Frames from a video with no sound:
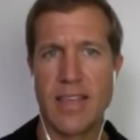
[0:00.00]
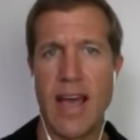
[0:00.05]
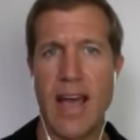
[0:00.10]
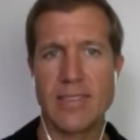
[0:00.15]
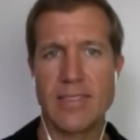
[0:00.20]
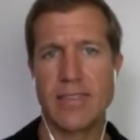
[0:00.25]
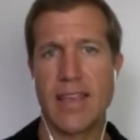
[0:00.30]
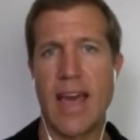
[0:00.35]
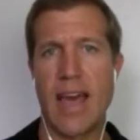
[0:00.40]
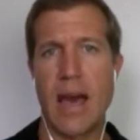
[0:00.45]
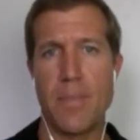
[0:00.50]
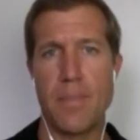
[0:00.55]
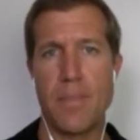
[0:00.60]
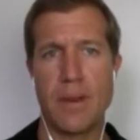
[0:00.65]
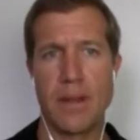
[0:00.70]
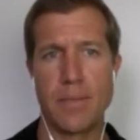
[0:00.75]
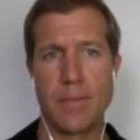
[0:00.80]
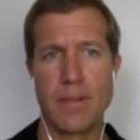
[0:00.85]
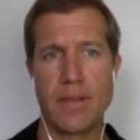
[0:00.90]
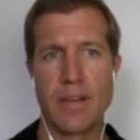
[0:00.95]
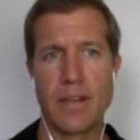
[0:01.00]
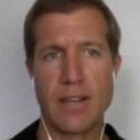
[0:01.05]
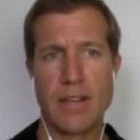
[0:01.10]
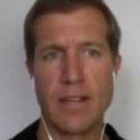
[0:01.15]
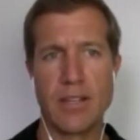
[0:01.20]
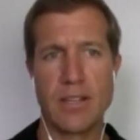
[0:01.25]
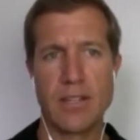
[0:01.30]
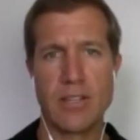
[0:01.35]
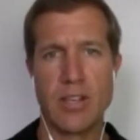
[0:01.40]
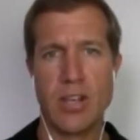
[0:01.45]
as it's happening,
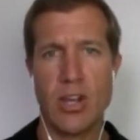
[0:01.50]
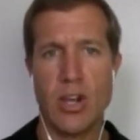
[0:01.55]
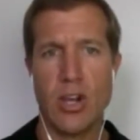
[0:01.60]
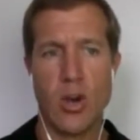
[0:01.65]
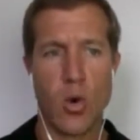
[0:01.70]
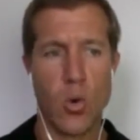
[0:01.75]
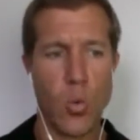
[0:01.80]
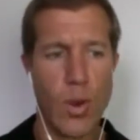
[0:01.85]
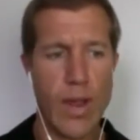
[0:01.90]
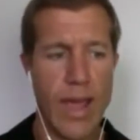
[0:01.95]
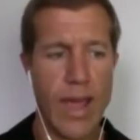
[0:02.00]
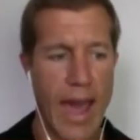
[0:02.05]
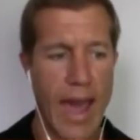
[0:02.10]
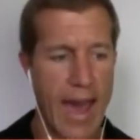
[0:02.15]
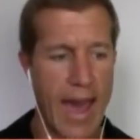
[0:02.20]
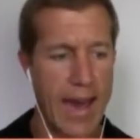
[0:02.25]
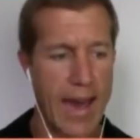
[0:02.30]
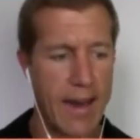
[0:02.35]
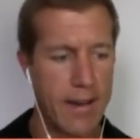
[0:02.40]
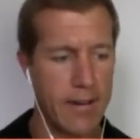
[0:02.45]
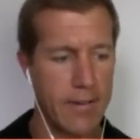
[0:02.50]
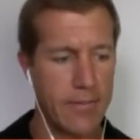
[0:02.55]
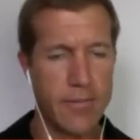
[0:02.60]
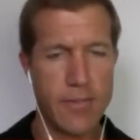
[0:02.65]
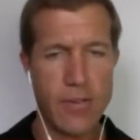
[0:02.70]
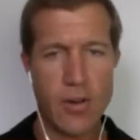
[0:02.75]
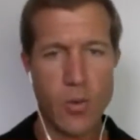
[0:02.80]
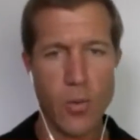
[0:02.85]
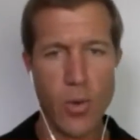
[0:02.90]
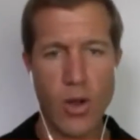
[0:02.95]
because we
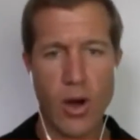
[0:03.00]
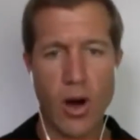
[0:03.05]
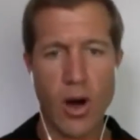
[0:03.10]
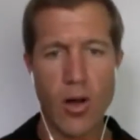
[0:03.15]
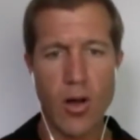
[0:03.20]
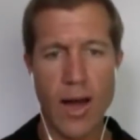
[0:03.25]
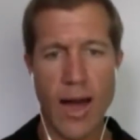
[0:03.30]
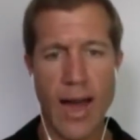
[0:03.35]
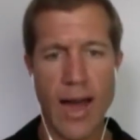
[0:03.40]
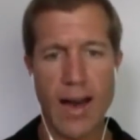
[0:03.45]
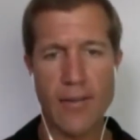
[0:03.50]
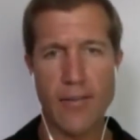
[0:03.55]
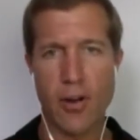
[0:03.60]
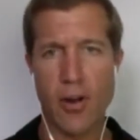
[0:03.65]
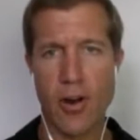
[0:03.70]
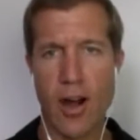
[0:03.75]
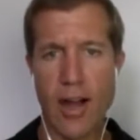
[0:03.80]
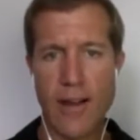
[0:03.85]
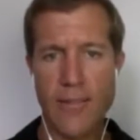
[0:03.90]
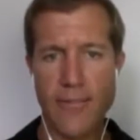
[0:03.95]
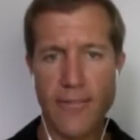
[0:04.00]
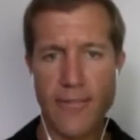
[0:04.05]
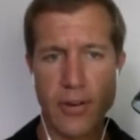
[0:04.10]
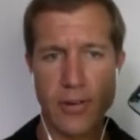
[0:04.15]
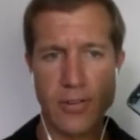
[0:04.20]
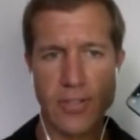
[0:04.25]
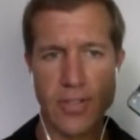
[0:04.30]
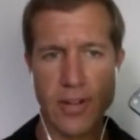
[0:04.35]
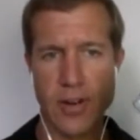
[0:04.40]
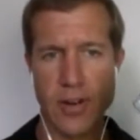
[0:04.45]
all have our
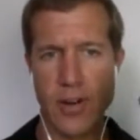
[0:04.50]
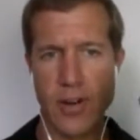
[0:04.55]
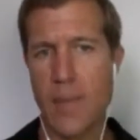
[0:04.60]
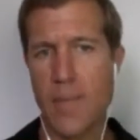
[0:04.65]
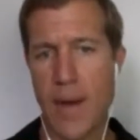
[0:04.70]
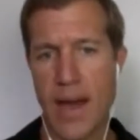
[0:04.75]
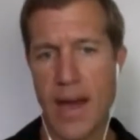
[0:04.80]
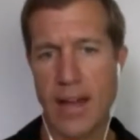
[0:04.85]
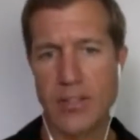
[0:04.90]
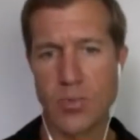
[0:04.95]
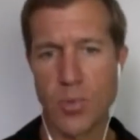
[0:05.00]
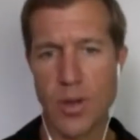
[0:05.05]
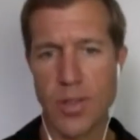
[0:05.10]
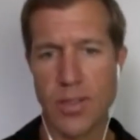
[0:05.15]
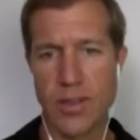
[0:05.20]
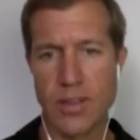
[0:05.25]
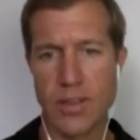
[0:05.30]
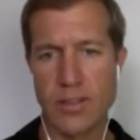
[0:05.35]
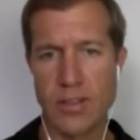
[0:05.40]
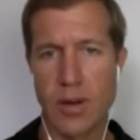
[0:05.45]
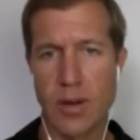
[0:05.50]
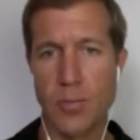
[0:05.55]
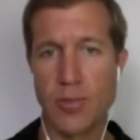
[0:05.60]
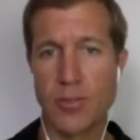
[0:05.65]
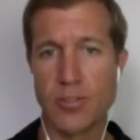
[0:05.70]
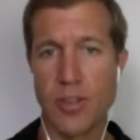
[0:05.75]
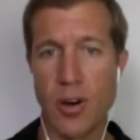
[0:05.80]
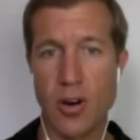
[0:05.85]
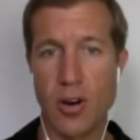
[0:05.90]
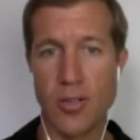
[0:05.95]
iPhones and our iPads with us
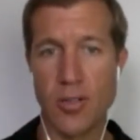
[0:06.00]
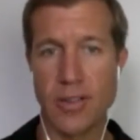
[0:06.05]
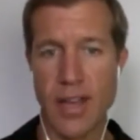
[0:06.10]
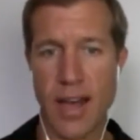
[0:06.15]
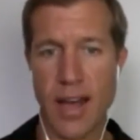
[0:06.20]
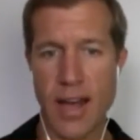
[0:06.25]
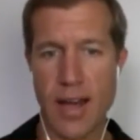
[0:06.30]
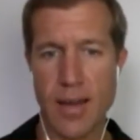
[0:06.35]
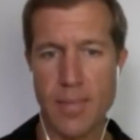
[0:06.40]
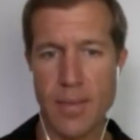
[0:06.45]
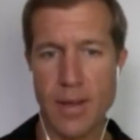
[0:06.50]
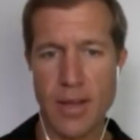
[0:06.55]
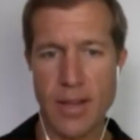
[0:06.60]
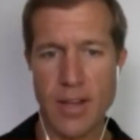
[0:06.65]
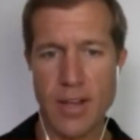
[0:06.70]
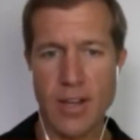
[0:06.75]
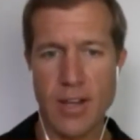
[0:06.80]
almost all the time.